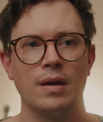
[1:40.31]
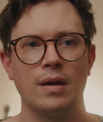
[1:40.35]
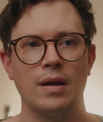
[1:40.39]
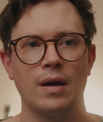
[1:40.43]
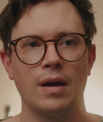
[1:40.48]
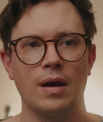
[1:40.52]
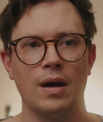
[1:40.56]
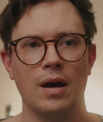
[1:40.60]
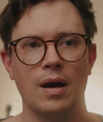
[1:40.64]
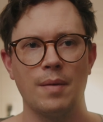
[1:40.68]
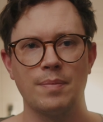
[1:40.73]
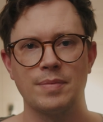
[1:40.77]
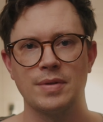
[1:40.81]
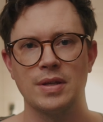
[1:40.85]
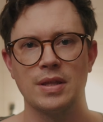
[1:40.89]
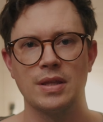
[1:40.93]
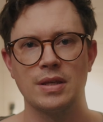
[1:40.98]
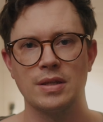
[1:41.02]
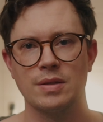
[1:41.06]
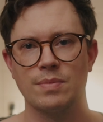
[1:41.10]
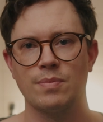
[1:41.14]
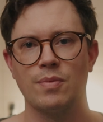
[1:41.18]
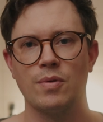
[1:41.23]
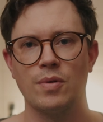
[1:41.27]
up to
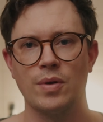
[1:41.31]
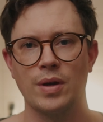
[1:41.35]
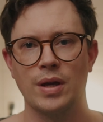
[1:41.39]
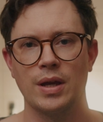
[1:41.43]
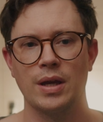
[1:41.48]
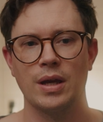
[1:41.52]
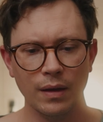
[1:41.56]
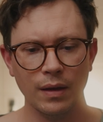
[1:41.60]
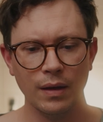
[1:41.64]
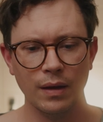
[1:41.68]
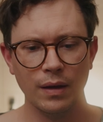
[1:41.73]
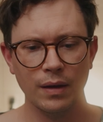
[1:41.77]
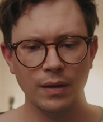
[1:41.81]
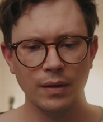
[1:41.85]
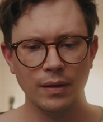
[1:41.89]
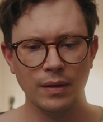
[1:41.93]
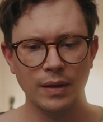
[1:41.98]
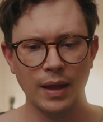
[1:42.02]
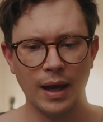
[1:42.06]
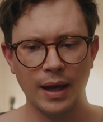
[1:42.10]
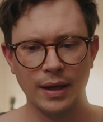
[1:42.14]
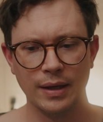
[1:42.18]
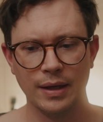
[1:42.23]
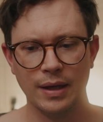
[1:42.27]
this point.
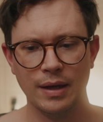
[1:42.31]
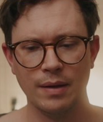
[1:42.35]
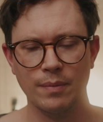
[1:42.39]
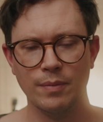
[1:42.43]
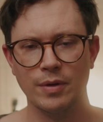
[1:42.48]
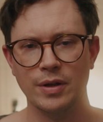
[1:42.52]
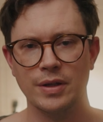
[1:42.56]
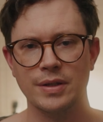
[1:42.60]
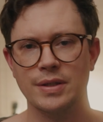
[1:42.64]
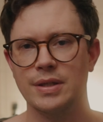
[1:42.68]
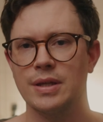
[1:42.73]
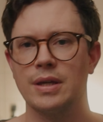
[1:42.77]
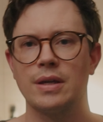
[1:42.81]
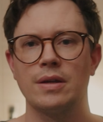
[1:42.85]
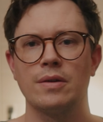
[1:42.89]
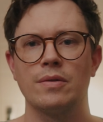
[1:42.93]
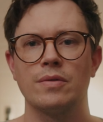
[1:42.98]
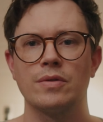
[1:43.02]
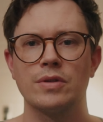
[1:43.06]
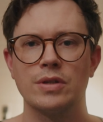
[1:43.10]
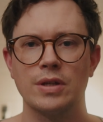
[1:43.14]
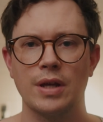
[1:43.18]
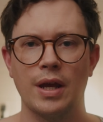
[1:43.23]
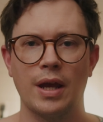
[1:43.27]
That camera is
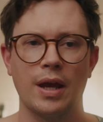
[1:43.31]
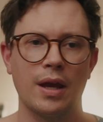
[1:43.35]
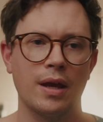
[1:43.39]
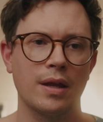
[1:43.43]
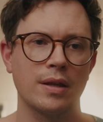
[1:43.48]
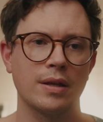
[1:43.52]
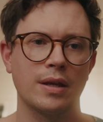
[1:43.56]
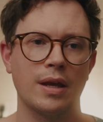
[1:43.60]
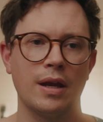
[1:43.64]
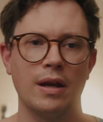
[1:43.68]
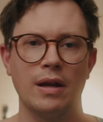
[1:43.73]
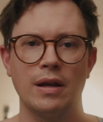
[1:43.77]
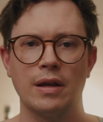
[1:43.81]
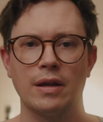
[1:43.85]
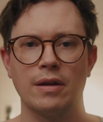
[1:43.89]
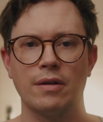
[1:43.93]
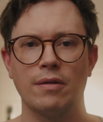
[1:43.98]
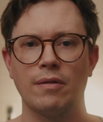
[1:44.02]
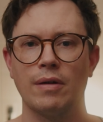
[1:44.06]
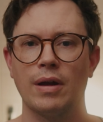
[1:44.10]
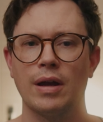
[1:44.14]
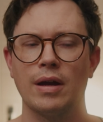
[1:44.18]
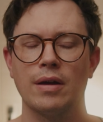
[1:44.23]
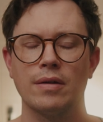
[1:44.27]
huge and carrying it
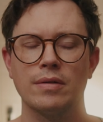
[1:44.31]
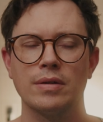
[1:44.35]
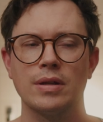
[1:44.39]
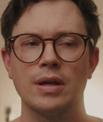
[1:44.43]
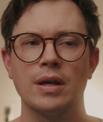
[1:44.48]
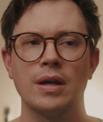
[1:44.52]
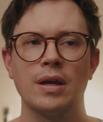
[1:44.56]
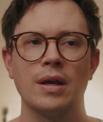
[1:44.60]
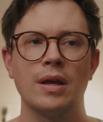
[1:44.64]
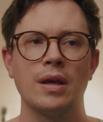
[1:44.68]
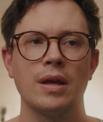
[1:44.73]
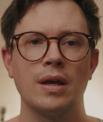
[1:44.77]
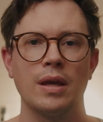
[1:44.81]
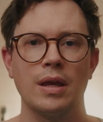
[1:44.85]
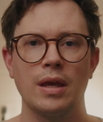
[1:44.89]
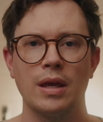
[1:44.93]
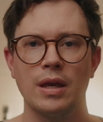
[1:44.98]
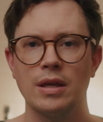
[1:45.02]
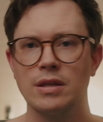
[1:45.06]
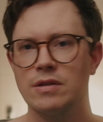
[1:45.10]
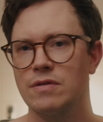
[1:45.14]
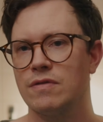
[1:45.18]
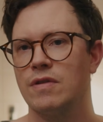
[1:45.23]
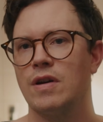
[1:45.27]
around
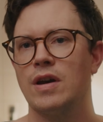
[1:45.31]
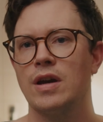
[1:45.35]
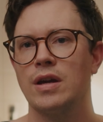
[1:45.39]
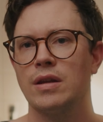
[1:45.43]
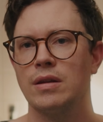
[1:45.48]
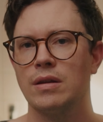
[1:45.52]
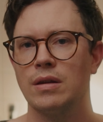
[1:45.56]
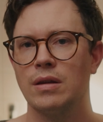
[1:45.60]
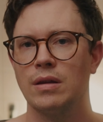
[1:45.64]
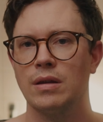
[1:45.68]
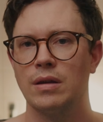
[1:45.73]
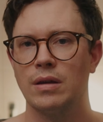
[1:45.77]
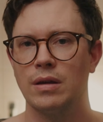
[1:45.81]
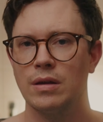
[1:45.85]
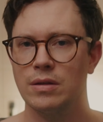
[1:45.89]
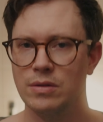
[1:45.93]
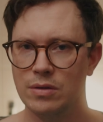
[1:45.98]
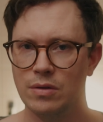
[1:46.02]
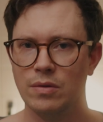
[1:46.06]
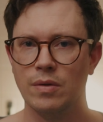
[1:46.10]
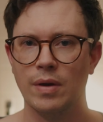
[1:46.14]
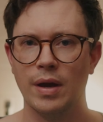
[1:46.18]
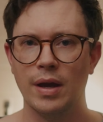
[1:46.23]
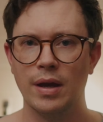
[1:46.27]
is fine.
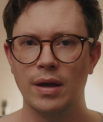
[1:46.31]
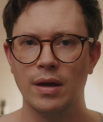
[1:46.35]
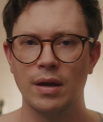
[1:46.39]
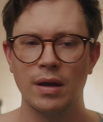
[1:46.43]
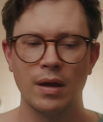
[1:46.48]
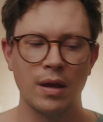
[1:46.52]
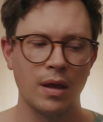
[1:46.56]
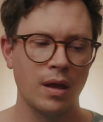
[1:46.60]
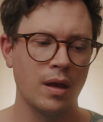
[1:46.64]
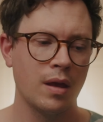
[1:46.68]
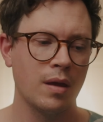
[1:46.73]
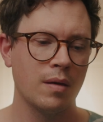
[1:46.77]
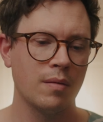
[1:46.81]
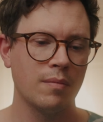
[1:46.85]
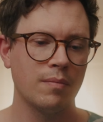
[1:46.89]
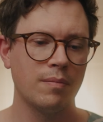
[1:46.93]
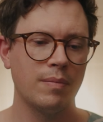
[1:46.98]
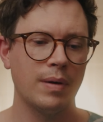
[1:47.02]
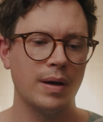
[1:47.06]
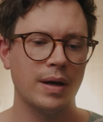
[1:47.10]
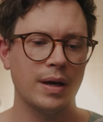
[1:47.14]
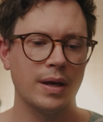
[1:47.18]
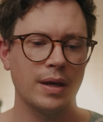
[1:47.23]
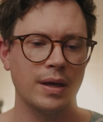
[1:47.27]
It's okay,
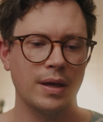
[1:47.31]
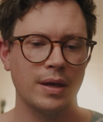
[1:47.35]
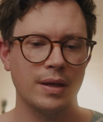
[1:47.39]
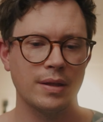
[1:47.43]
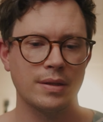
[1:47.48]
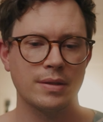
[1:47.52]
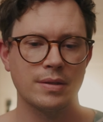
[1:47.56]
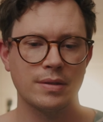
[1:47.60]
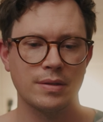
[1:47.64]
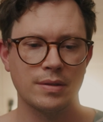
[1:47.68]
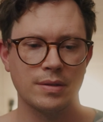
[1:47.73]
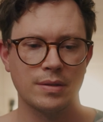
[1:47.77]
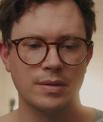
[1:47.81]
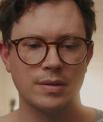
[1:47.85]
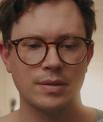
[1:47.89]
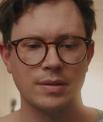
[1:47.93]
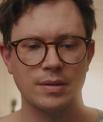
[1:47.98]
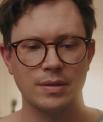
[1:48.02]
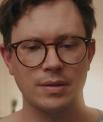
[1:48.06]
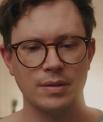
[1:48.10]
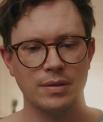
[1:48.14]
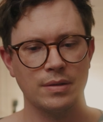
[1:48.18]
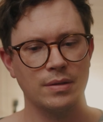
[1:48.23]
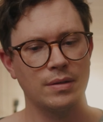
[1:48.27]
but
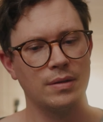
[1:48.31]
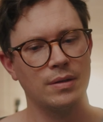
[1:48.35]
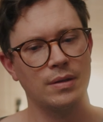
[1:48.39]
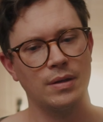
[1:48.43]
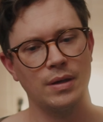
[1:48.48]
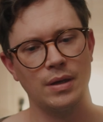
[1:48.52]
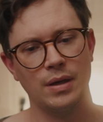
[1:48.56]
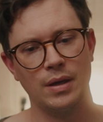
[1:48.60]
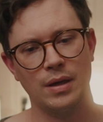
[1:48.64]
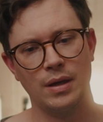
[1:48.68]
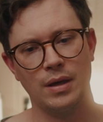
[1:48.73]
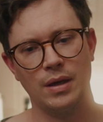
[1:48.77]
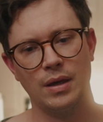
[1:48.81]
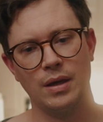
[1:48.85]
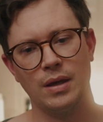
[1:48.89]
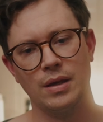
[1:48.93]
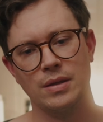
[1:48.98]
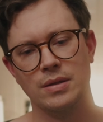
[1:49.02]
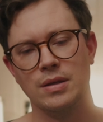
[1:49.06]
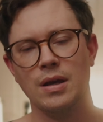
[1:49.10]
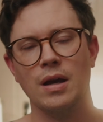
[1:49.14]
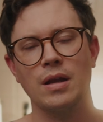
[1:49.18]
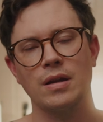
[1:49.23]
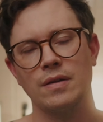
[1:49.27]
it's
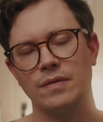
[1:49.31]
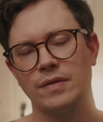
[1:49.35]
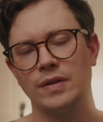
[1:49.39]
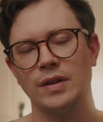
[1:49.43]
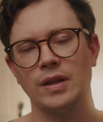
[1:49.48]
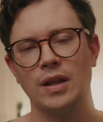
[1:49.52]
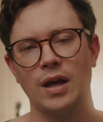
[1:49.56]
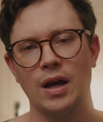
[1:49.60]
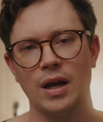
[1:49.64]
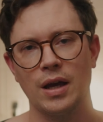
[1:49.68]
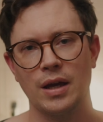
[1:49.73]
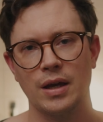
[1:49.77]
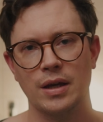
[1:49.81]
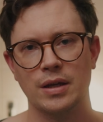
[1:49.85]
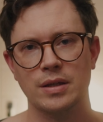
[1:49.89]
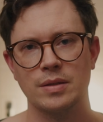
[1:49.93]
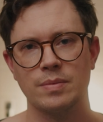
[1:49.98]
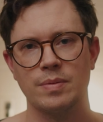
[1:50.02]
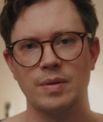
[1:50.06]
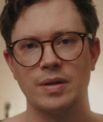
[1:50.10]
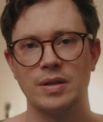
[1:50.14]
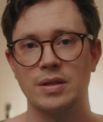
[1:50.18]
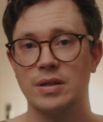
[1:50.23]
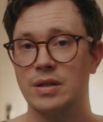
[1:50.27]
kind of a lot,
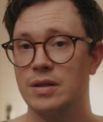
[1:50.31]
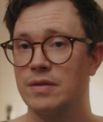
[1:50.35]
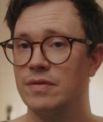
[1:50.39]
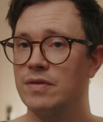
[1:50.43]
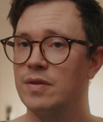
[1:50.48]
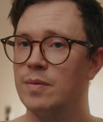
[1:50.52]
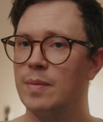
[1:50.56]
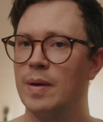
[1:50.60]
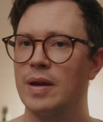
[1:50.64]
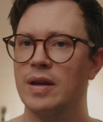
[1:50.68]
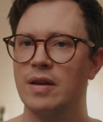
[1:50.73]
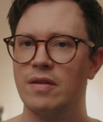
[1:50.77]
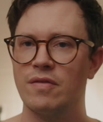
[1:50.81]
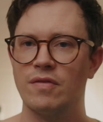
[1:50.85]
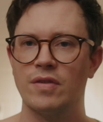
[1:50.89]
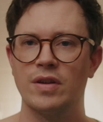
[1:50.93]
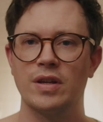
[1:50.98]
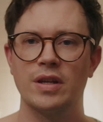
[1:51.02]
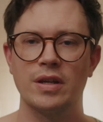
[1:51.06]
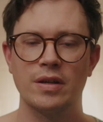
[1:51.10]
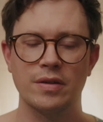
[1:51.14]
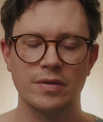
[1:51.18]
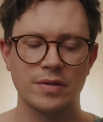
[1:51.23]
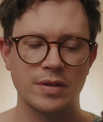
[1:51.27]
especially if you're making
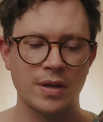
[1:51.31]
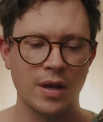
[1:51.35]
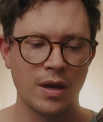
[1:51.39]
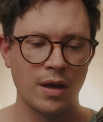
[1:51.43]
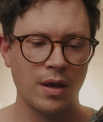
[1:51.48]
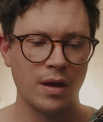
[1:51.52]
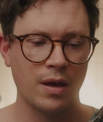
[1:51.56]
videos.